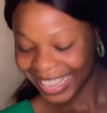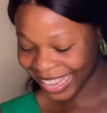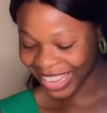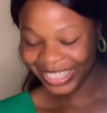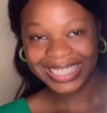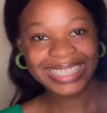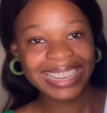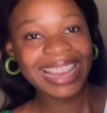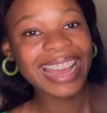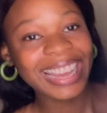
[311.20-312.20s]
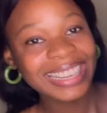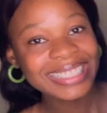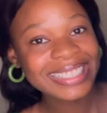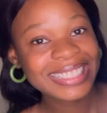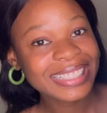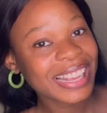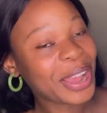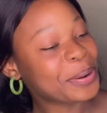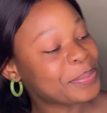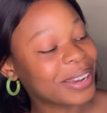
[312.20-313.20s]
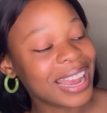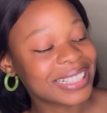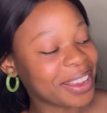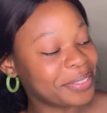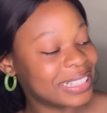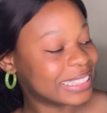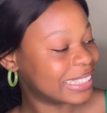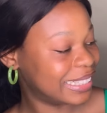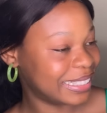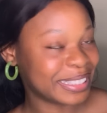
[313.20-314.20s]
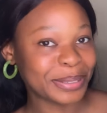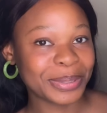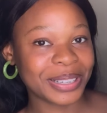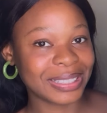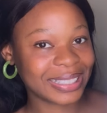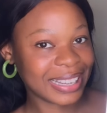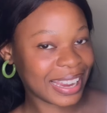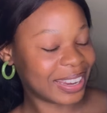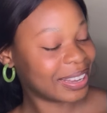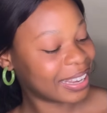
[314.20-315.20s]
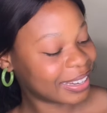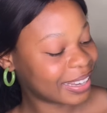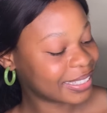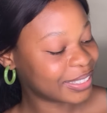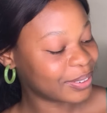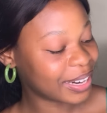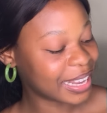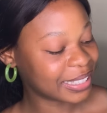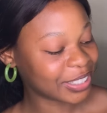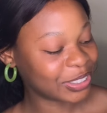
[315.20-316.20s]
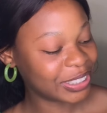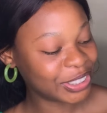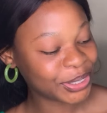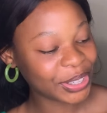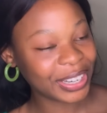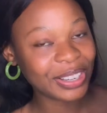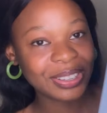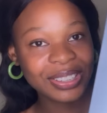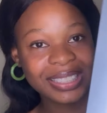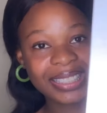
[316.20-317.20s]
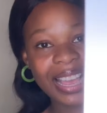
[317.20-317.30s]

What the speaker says: can you see, guys? I hope you guys can really see this thing because I can't see whether it's actually showing or not.